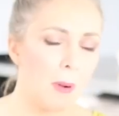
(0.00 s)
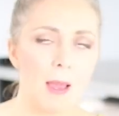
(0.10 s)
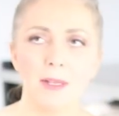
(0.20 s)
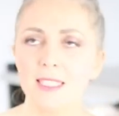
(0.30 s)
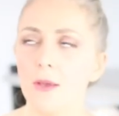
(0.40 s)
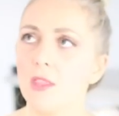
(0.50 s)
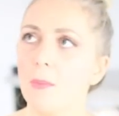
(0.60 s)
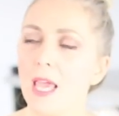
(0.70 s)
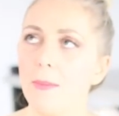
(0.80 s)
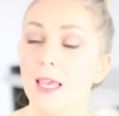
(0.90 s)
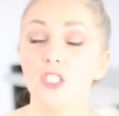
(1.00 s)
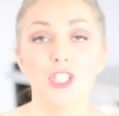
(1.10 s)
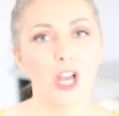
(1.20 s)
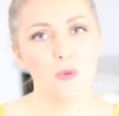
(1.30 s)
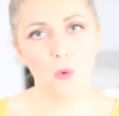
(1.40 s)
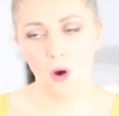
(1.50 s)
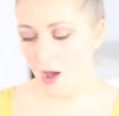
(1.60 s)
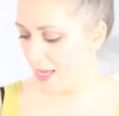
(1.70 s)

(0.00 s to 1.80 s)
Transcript: I plan my day with the baby? Do you know what?